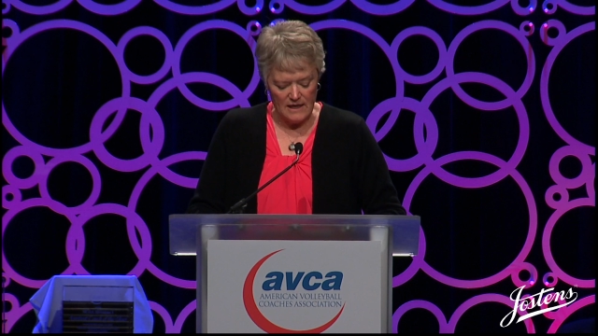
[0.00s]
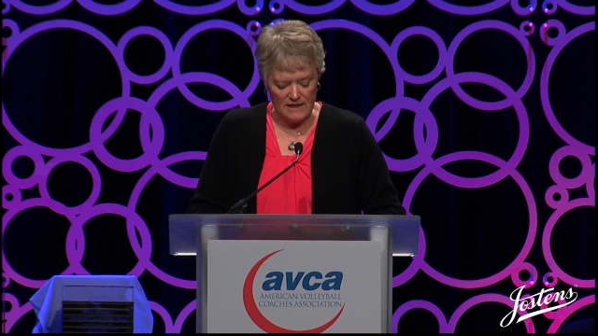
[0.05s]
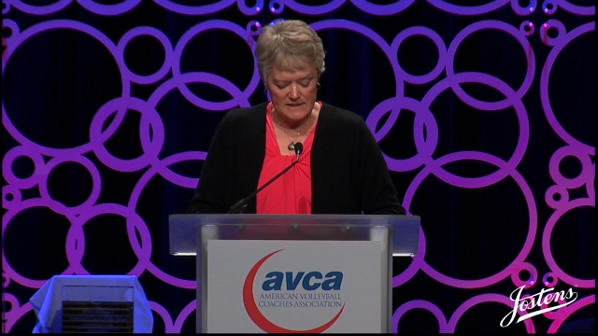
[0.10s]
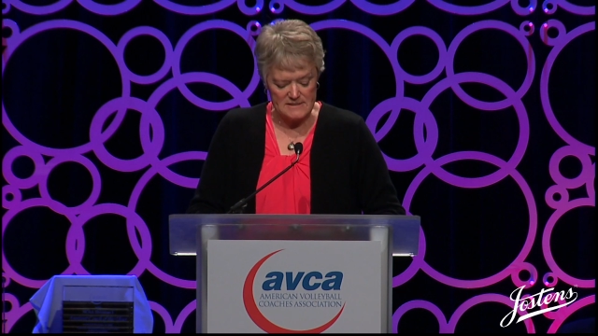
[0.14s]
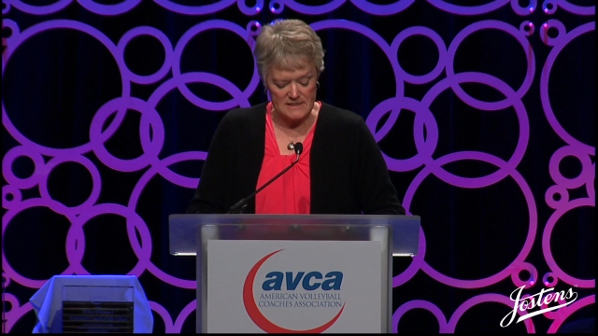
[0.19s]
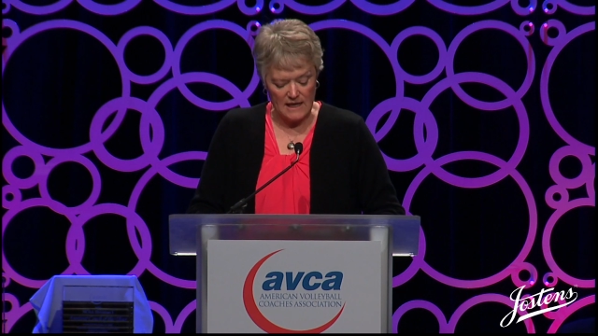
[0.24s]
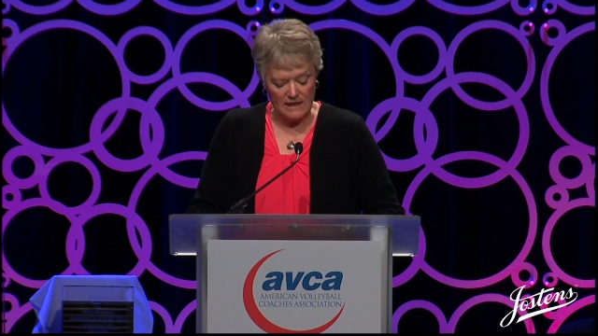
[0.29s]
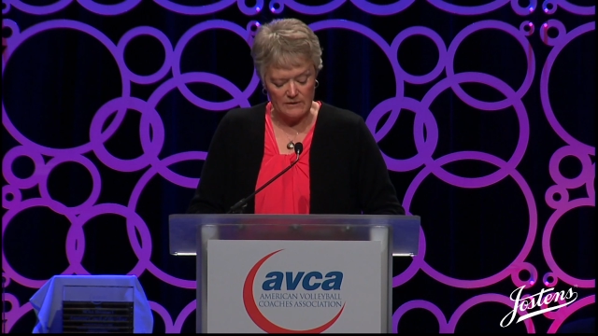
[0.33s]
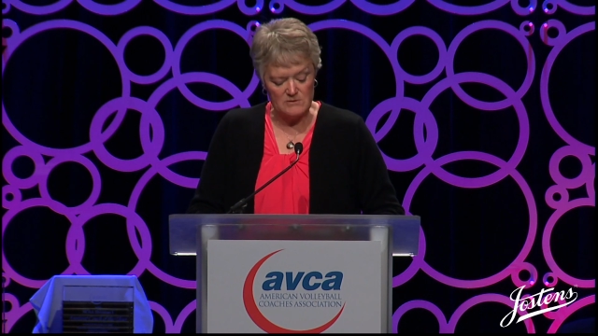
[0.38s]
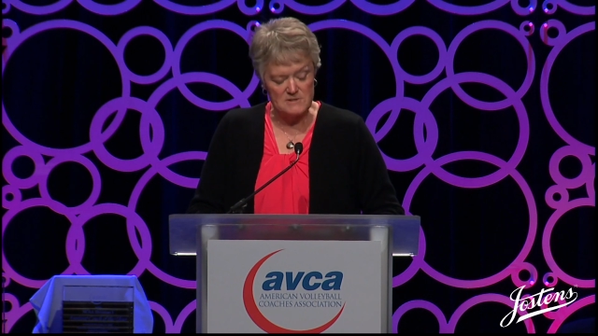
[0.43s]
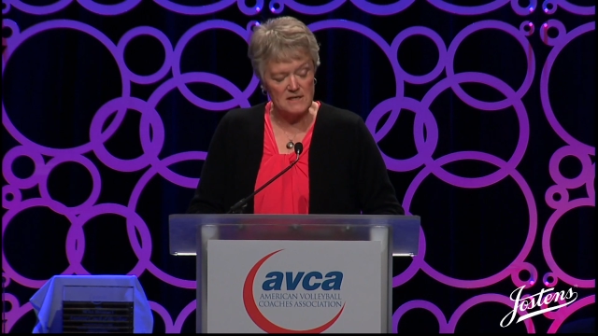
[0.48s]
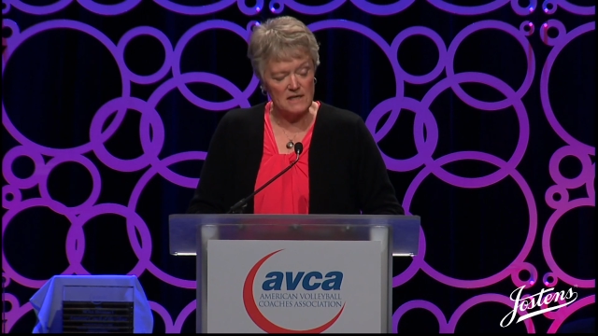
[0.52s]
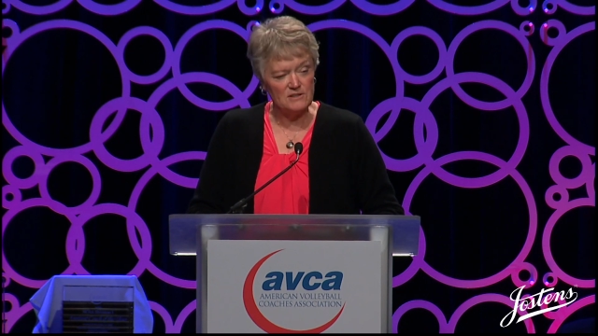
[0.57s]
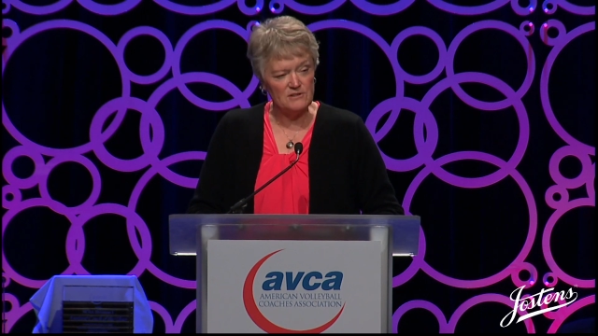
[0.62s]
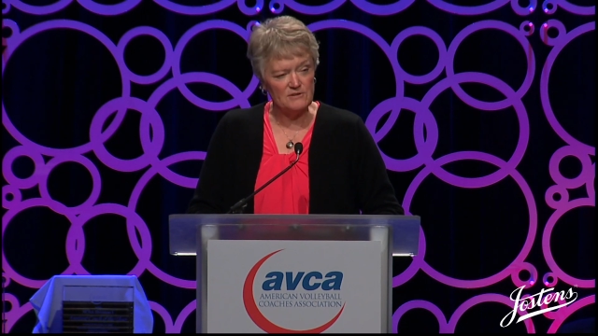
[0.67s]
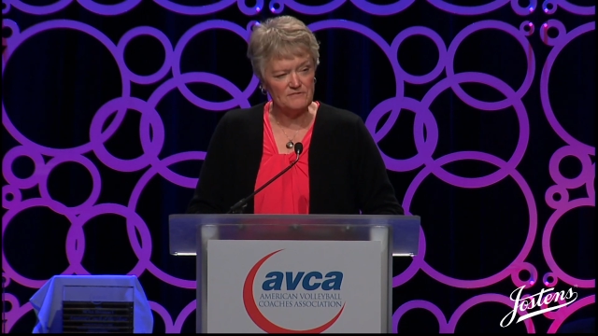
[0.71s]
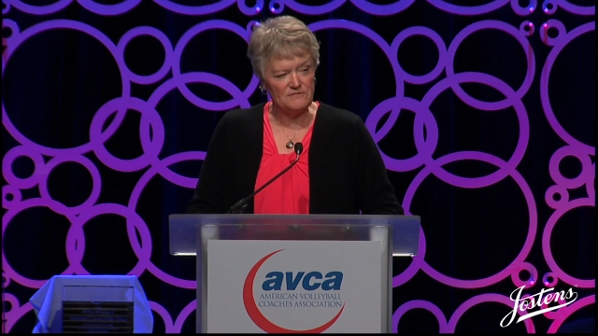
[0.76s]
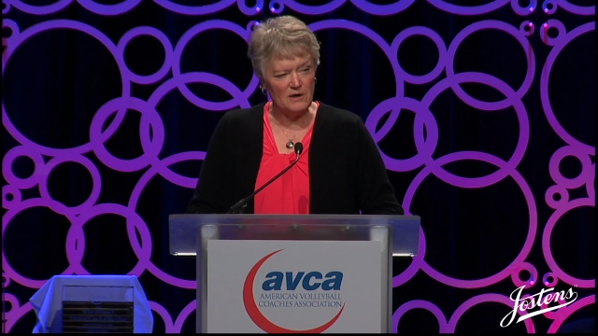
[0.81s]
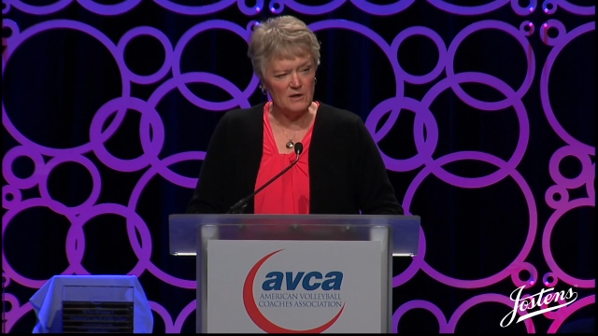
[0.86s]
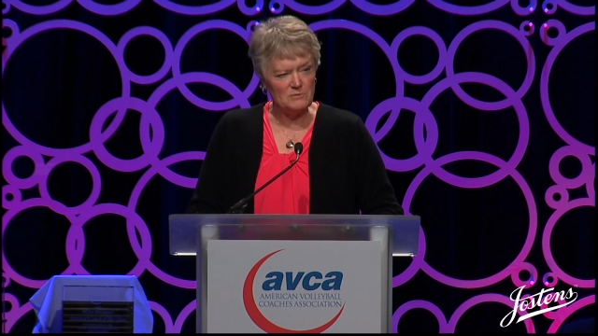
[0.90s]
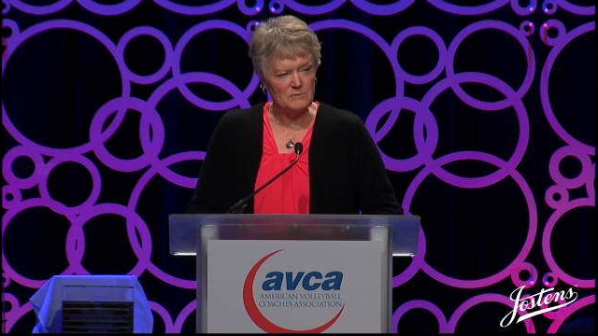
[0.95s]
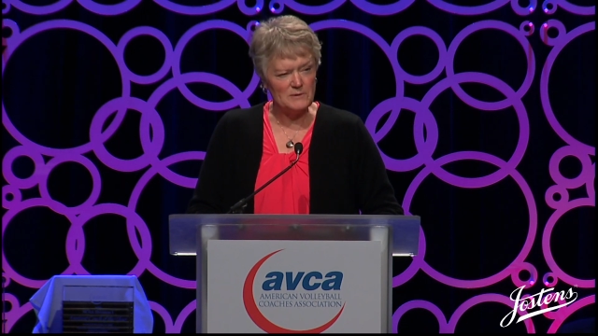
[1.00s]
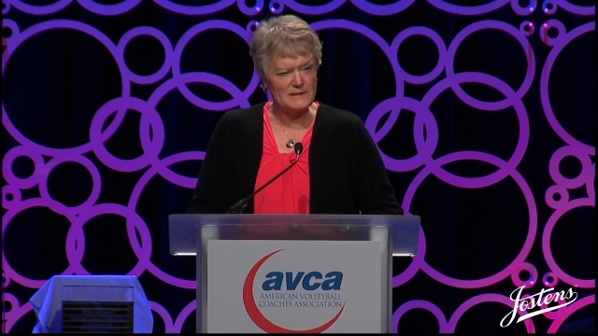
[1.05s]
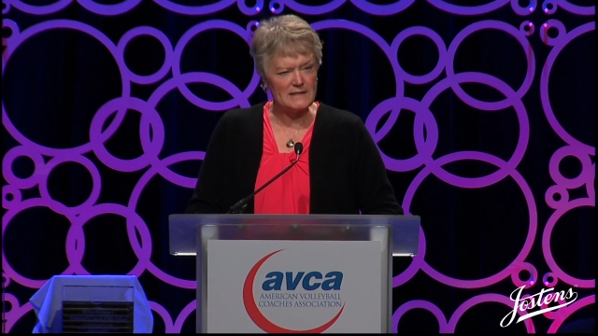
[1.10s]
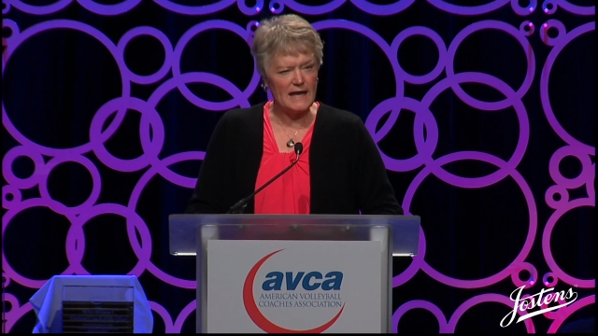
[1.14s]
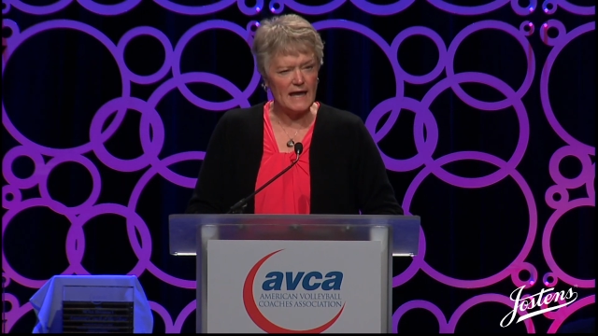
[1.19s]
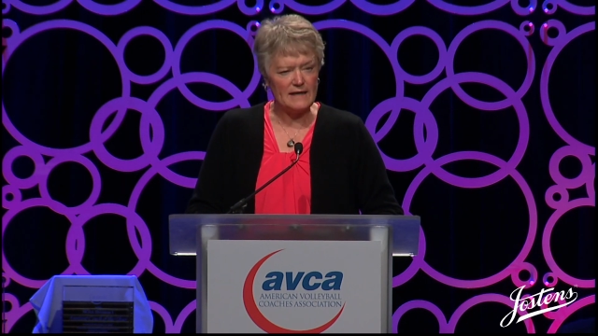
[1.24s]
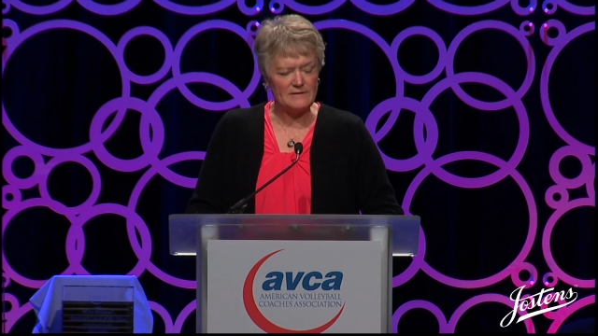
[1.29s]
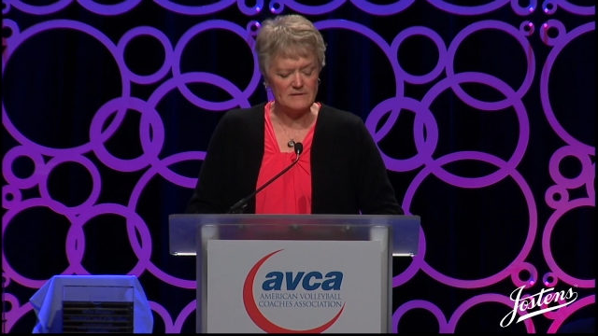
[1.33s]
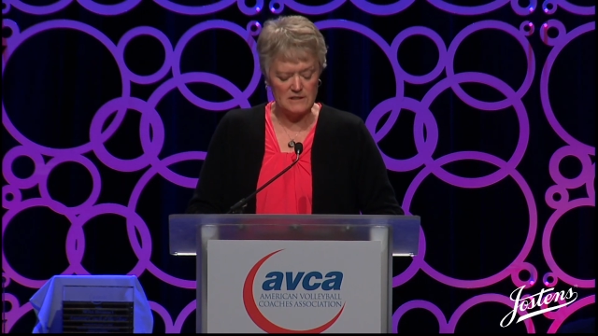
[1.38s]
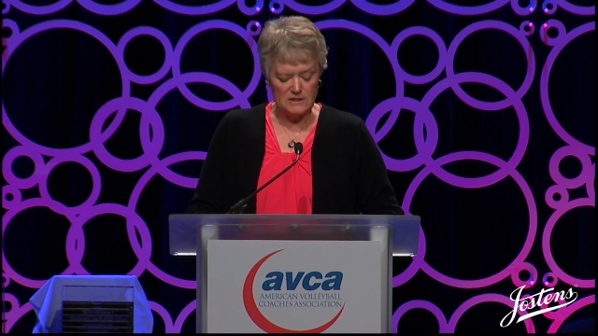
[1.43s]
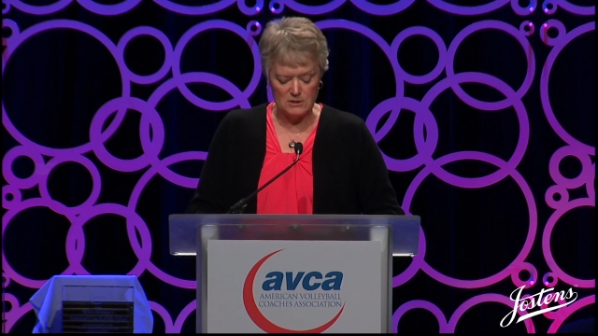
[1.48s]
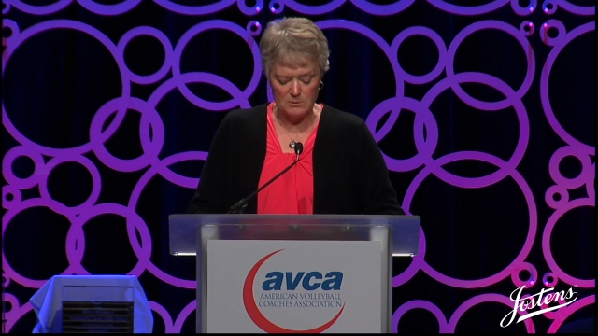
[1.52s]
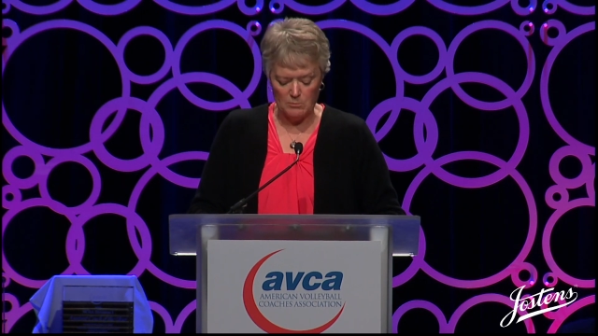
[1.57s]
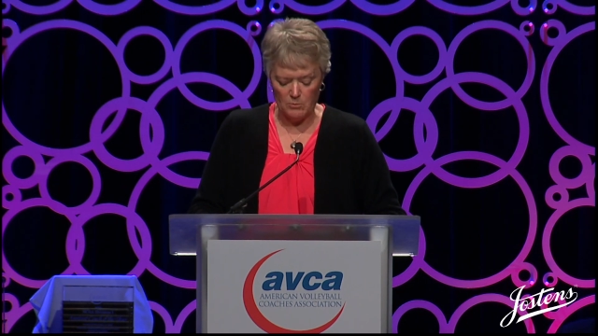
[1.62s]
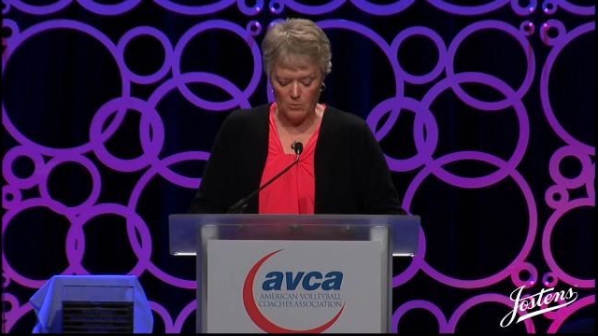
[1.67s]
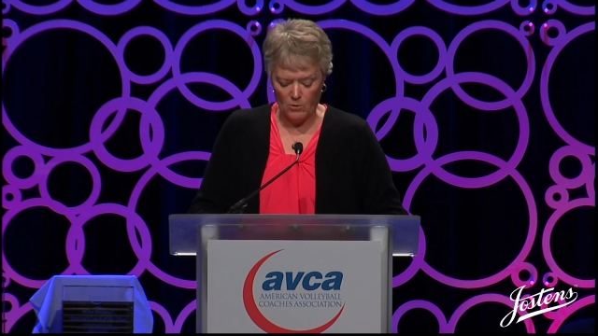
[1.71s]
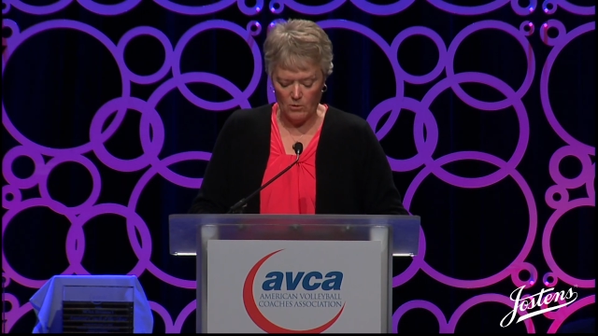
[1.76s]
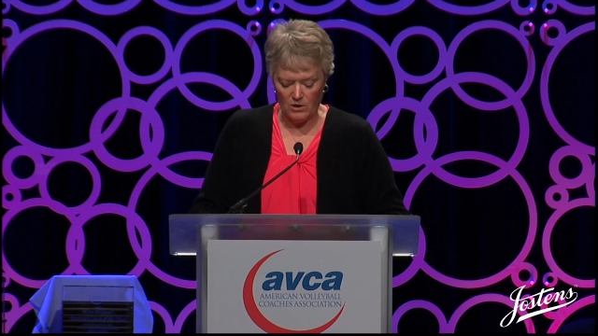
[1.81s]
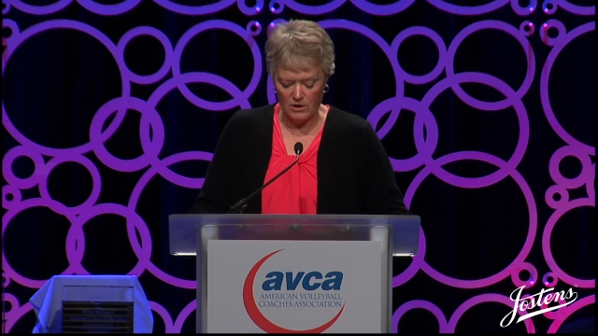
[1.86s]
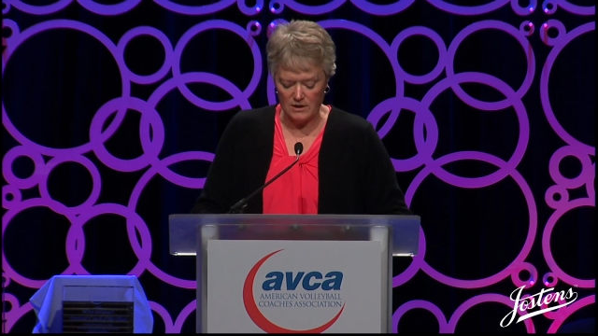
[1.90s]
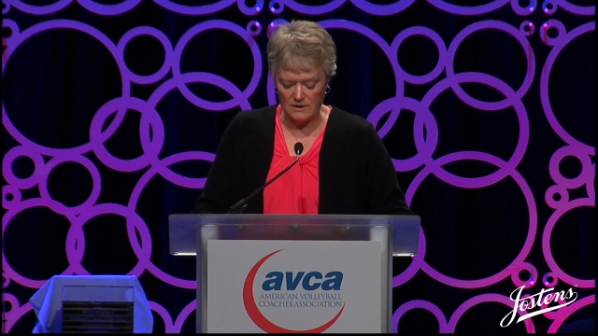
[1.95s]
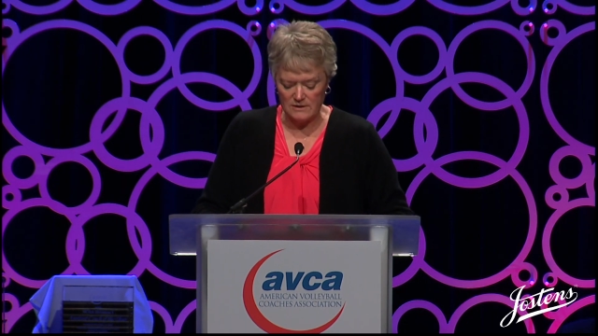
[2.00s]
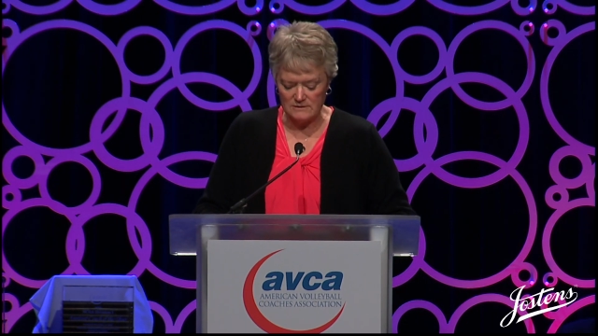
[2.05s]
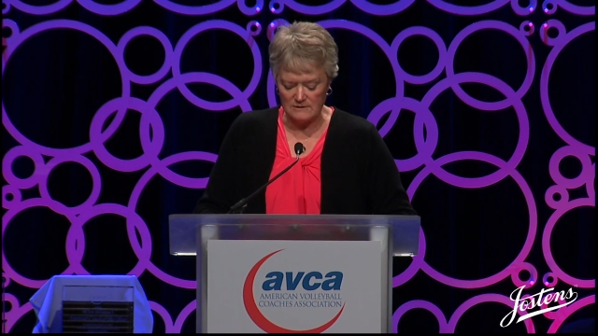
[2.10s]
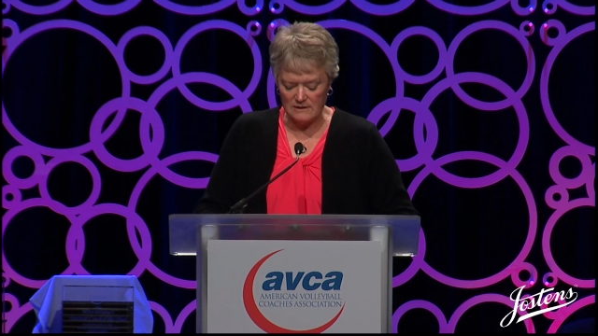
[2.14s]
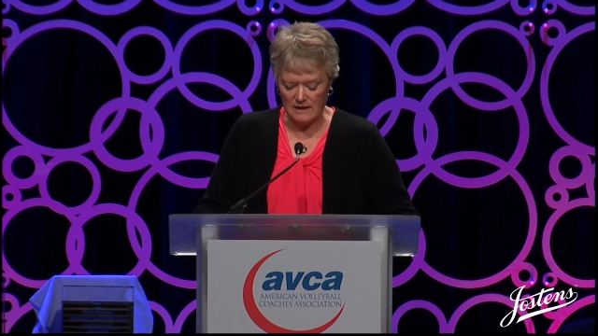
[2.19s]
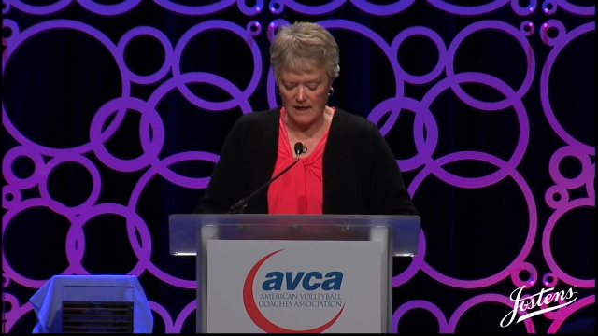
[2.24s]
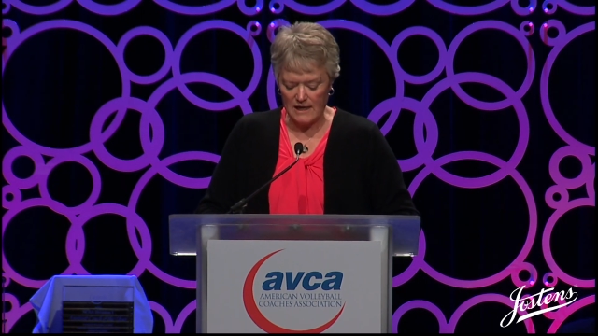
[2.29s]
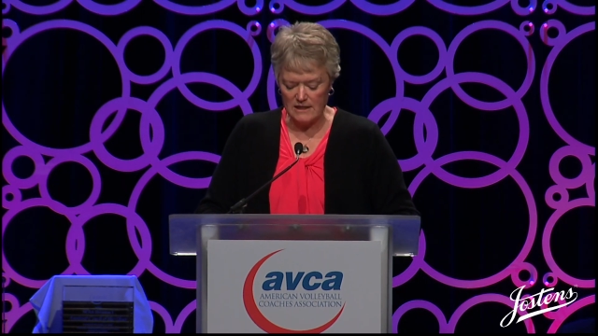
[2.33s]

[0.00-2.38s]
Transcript: As I was on the phone with Kathy DeBoer,